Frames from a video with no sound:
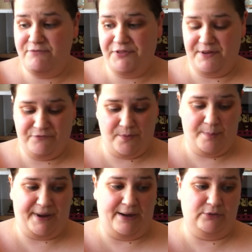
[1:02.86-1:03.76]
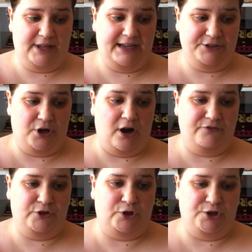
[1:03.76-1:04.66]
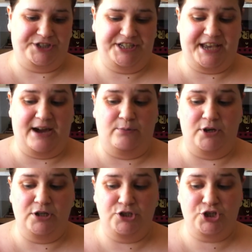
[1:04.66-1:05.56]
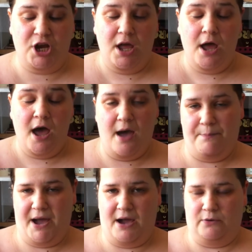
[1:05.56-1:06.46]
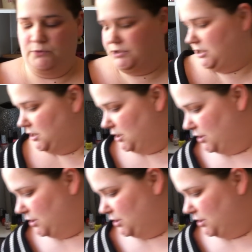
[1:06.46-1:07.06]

Everything from the Poundland, of course, is how much? £1.